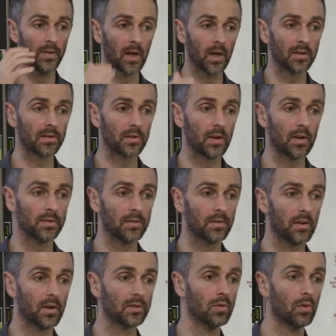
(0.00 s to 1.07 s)
answer is
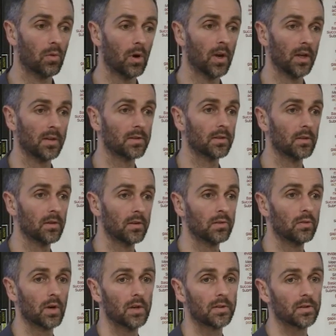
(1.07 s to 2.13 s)
there is no one answer. There's
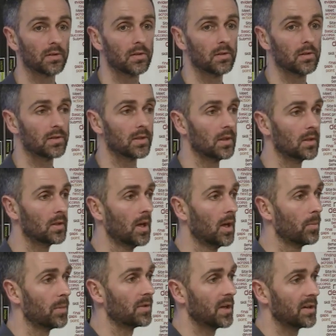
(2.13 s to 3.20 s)
no answer to saying
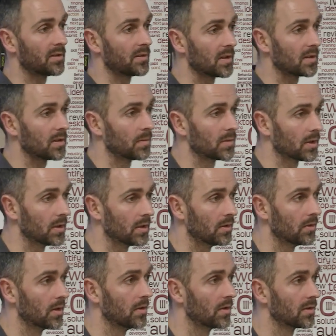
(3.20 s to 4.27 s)
protection systems are going to
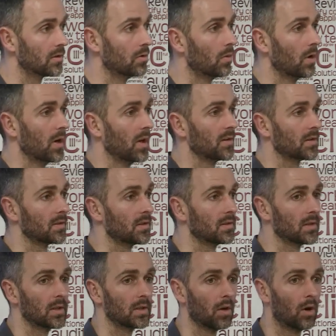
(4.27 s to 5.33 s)
do it. There's no one answer to
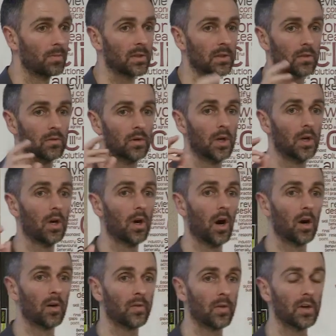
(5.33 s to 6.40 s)
saying optical
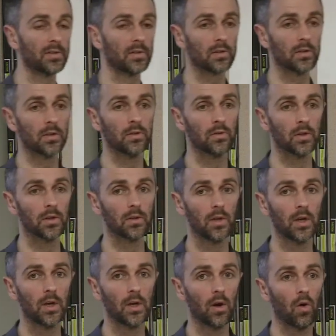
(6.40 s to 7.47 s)
arc flash is going to do it,
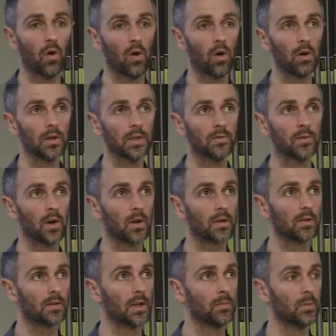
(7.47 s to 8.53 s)
or even arc
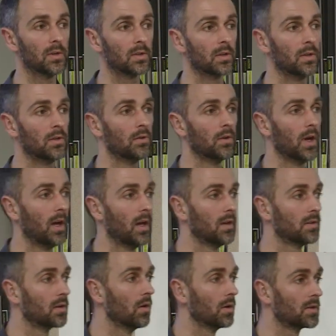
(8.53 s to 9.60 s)
containment is going to do it. It
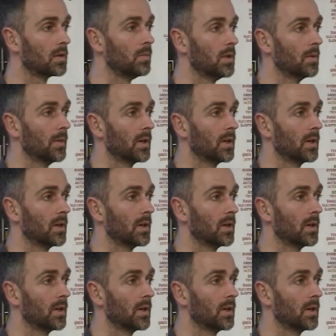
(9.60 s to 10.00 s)
has got to be a